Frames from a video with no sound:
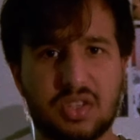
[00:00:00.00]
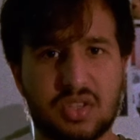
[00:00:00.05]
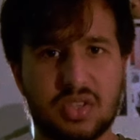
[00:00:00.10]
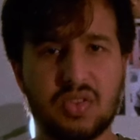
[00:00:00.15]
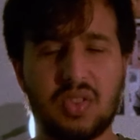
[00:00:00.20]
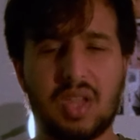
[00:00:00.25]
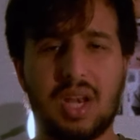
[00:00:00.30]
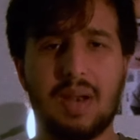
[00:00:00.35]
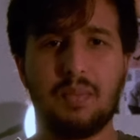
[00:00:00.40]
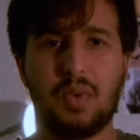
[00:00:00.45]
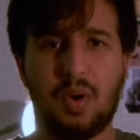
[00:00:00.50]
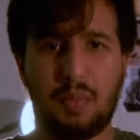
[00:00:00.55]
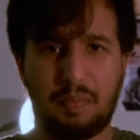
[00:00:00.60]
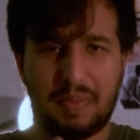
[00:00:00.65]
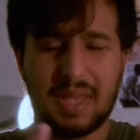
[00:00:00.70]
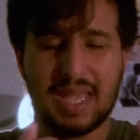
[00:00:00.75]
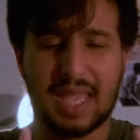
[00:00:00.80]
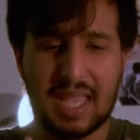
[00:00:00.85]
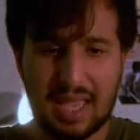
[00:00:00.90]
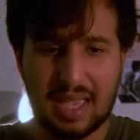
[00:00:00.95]
so that I'm not
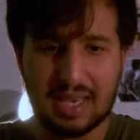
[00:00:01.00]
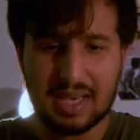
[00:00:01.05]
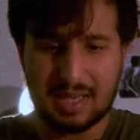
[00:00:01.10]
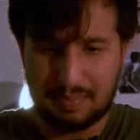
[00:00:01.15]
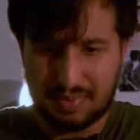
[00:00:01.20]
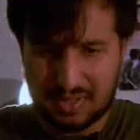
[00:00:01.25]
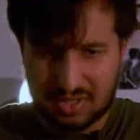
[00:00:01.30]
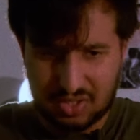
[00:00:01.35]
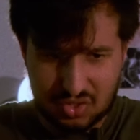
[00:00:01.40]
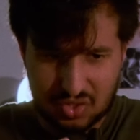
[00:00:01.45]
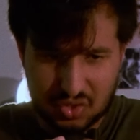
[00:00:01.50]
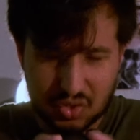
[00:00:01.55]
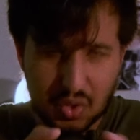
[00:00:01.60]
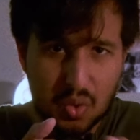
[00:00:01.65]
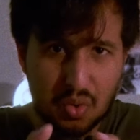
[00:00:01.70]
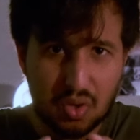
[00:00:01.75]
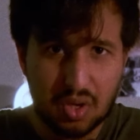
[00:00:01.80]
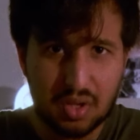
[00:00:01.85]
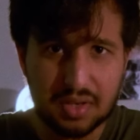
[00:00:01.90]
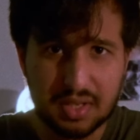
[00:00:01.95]
picking it up to
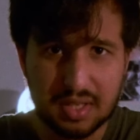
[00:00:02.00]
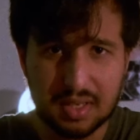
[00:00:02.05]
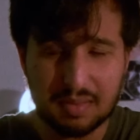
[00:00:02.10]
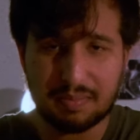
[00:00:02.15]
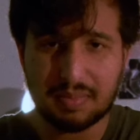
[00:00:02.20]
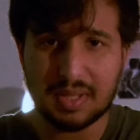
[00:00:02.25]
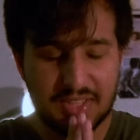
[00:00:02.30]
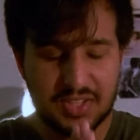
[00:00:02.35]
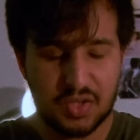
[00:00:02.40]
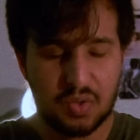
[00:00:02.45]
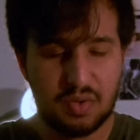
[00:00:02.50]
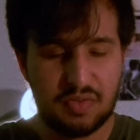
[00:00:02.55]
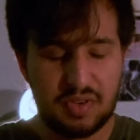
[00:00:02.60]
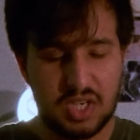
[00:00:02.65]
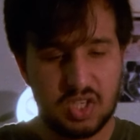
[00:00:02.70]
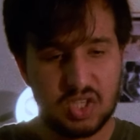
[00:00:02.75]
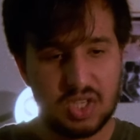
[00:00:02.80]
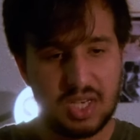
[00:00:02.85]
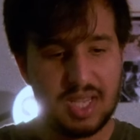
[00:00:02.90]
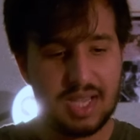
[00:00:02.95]
scroll on it. And so
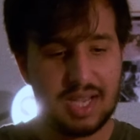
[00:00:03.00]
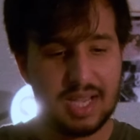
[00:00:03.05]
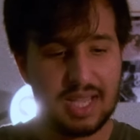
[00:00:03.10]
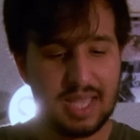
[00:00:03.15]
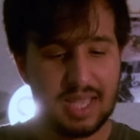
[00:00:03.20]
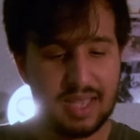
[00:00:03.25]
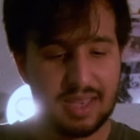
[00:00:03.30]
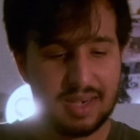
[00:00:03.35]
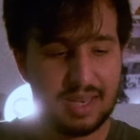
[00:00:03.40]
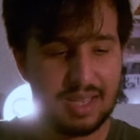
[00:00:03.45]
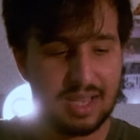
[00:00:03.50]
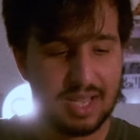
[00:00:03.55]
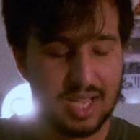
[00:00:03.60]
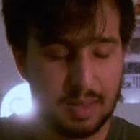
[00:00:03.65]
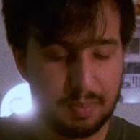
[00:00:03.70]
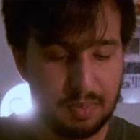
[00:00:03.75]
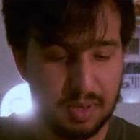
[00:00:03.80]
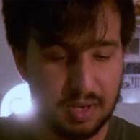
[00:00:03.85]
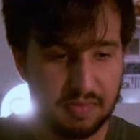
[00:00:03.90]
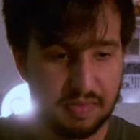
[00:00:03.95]
initially I had a
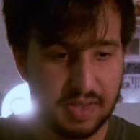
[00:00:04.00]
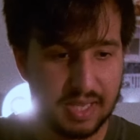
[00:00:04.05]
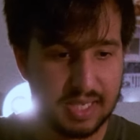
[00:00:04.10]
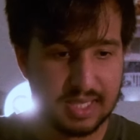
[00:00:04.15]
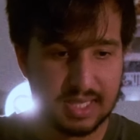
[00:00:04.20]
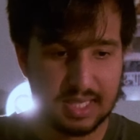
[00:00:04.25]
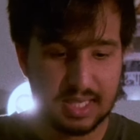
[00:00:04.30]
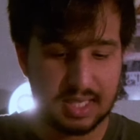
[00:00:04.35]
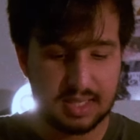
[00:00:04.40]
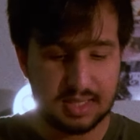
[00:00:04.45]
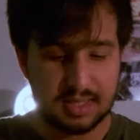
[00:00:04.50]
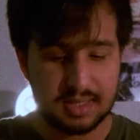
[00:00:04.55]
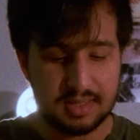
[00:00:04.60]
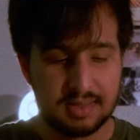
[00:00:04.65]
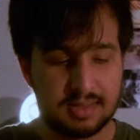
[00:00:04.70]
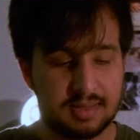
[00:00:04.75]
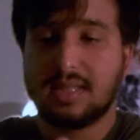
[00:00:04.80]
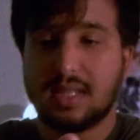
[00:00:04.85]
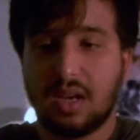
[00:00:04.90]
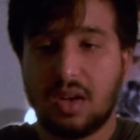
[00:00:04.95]
couple of
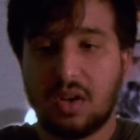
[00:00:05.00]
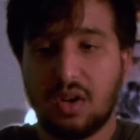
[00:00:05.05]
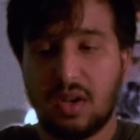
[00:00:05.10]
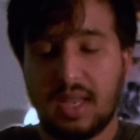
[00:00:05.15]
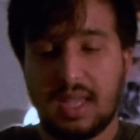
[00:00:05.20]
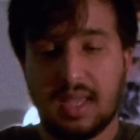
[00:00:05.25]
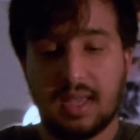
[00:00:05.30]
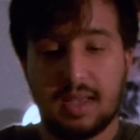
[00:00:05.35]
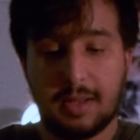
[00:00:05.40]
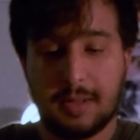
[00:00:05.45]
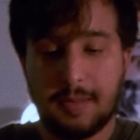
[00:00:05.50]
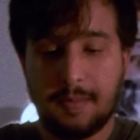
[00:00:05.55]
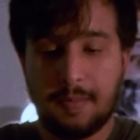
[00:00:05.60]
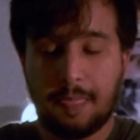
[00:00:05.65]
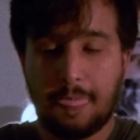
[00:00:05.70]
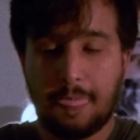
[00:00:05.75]
ideas stuck on here,